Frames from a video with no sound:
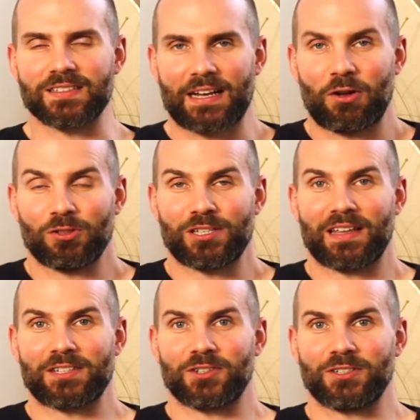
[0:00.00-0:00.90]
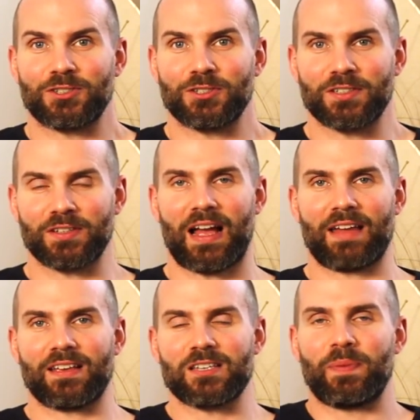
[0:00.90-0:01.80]
a psychology lecturer and tutor that I
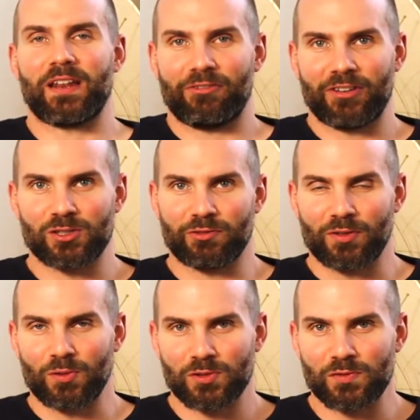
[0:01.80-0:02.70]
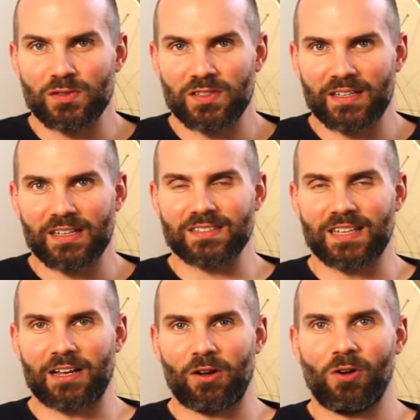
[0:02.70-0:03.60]
think is beneficial for those of you studying
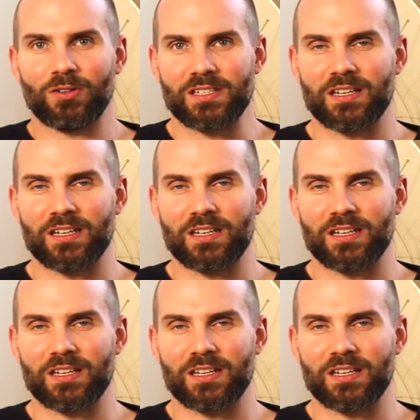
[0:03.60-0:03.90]
psychology